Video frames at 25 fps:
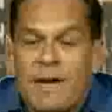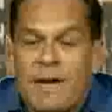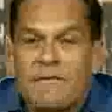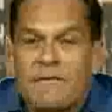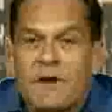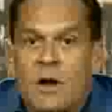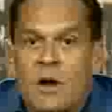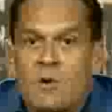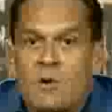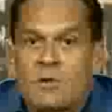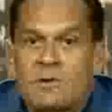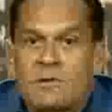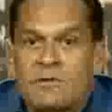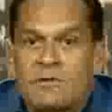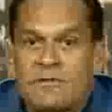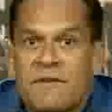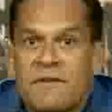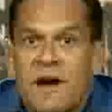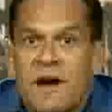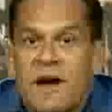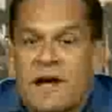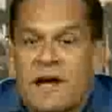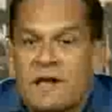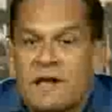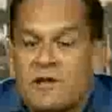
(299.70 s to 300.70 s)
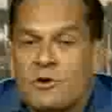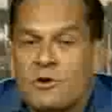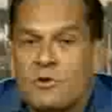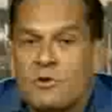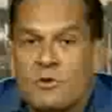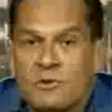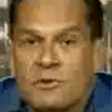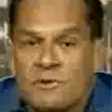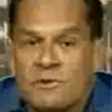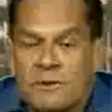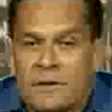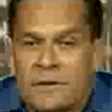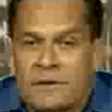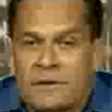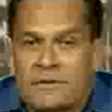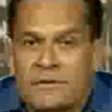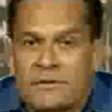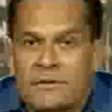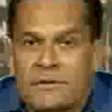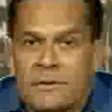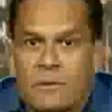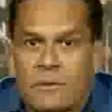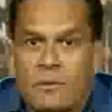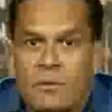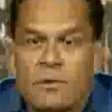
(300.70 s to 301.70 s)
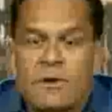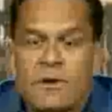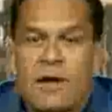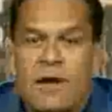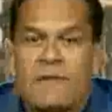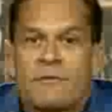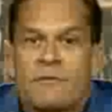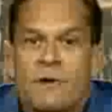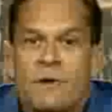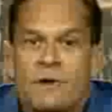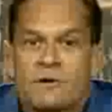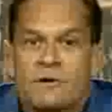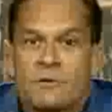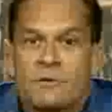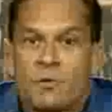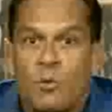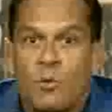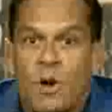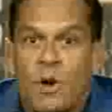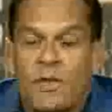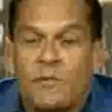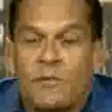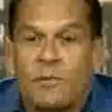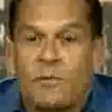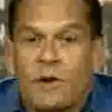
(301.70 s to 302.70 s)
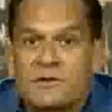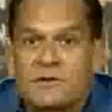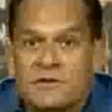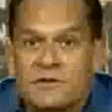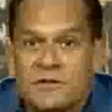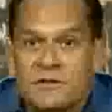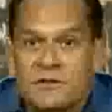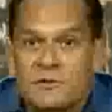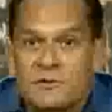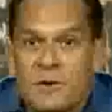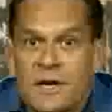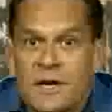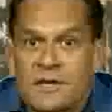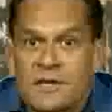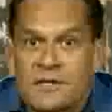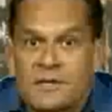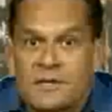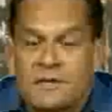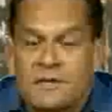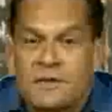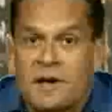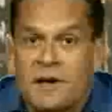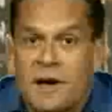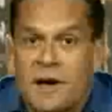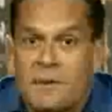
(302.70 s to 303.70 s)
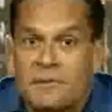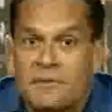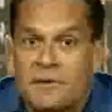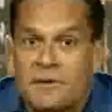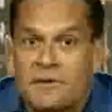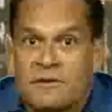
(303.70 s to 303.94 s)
but we have no defined universe. When you have with registration